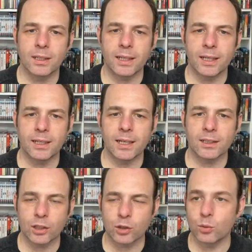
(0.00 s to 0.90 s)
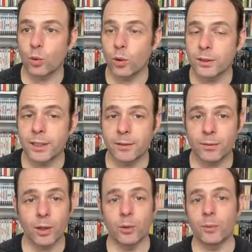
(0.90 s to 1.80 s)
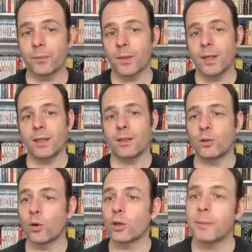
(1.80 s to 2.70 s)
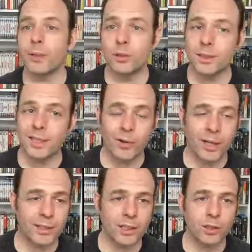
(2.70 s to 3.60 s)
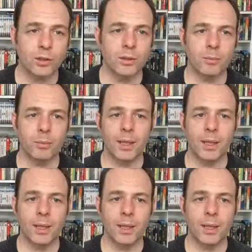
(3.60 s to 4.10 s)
additional content. Now, the documentary is a great addition.